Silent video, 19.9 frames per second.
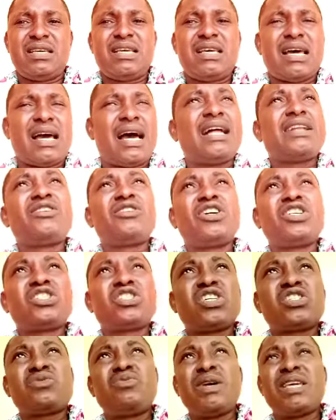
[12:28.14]
I'm not
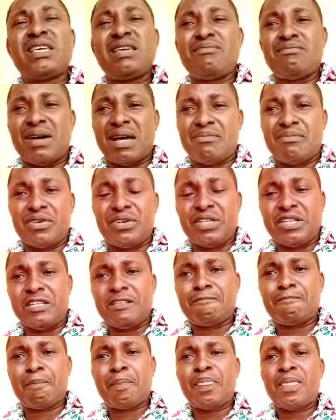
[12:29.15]
just making my money,
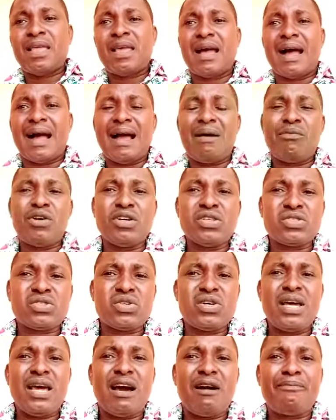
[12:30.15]
I'm also
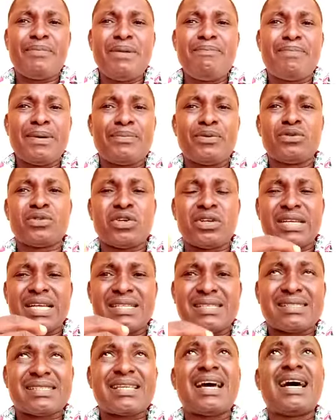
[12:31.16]
helping people to
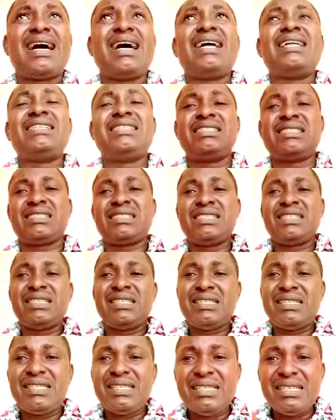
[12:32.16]
understand
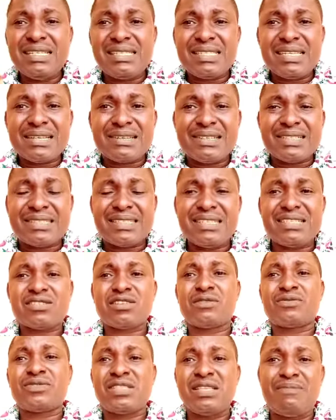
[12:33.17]
the nitty gritties
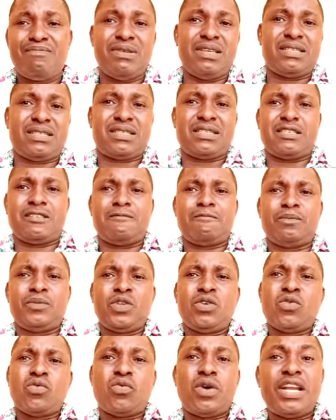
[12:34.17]
of TBC
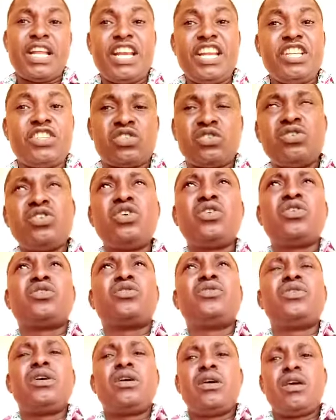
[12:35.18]
what they need to know.
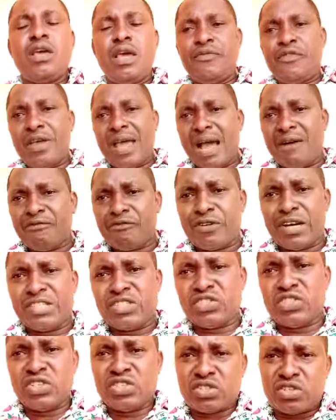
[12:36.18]
If you have
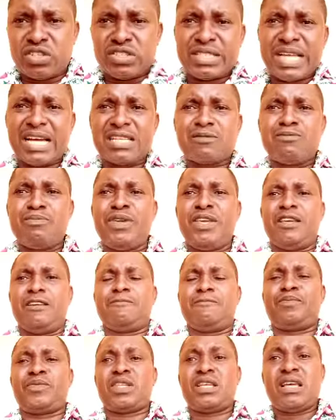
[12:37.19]
questions, contact me.
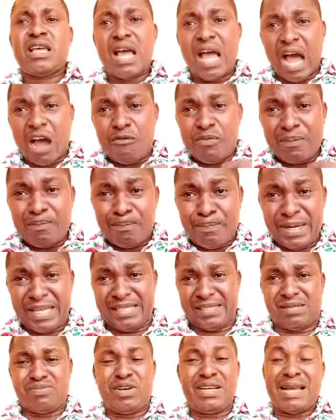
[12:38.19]
I'll be
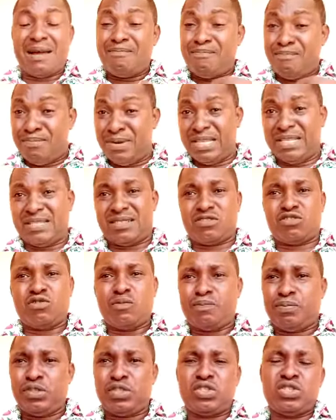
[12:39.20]
pleased, more than pleased, to
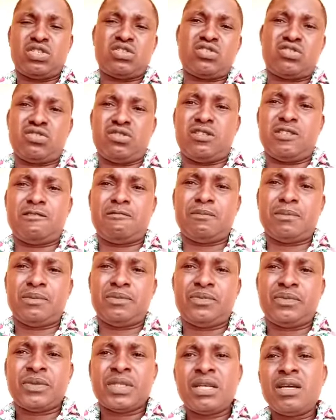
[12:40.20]
put you through.
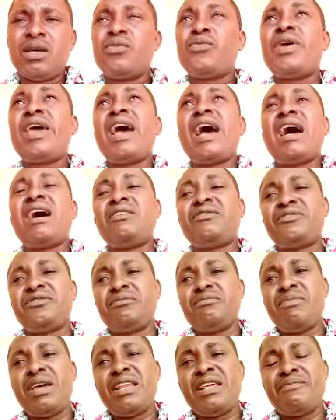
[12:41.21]
We have
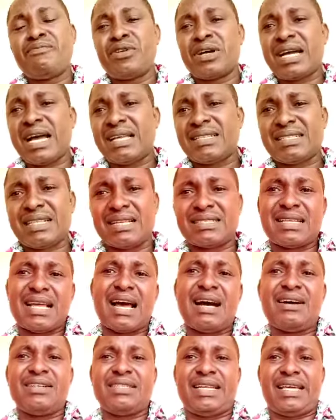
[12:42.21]
many broadcasters
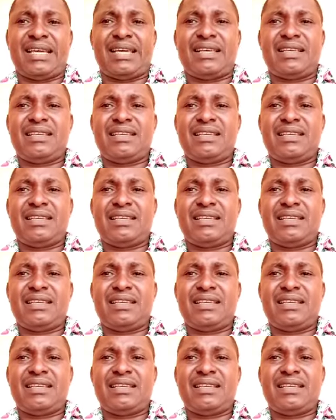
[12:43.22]
out there.